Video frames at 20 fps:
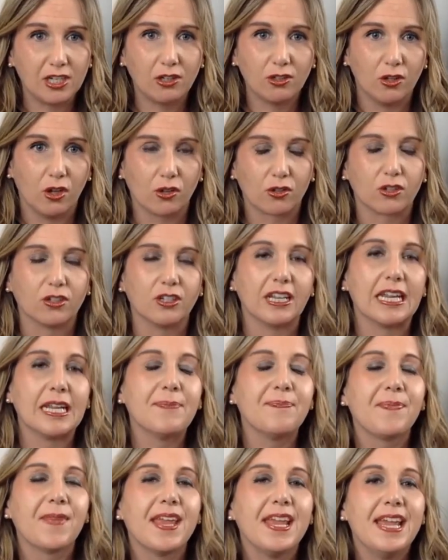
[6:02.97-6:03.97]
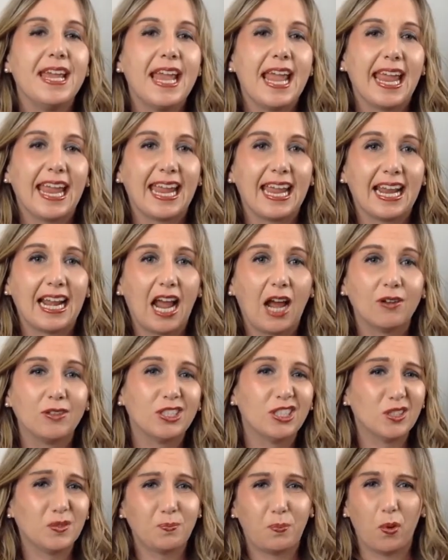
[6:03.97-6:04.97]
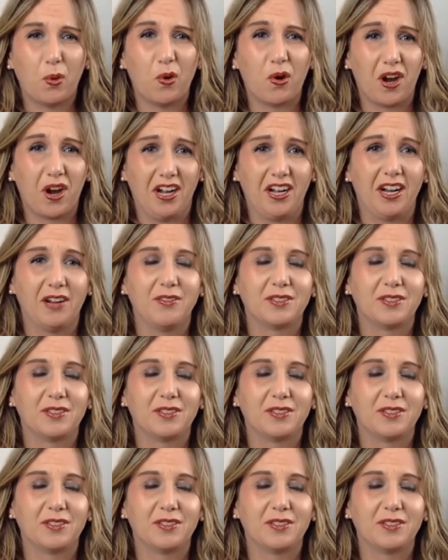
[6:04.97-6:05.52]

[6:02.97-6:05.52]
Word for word: here locally and I was just bored.